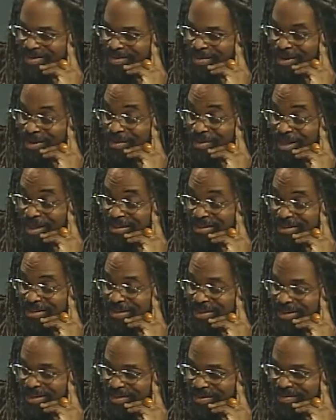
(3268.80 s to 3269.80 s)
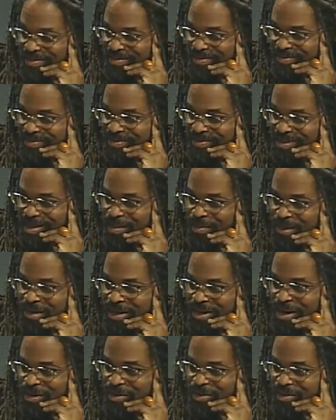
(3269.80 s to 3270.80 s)
No, that's good. You know, I mean,
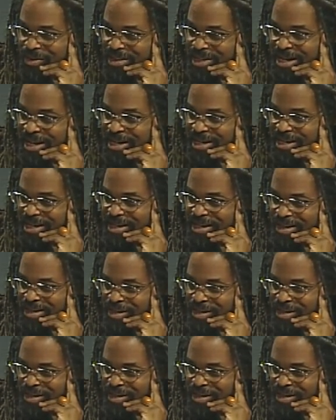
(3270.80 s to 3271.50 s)
understanding I